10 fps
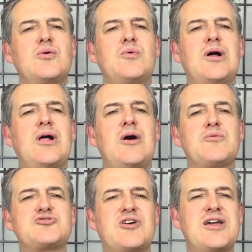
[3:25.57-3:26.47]
Well, I
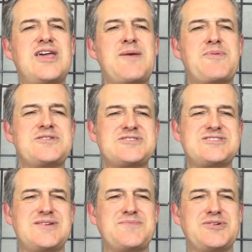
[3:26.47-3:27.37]
will try and keep it as
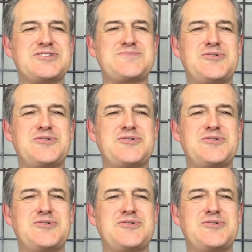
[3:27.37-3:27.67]
simple as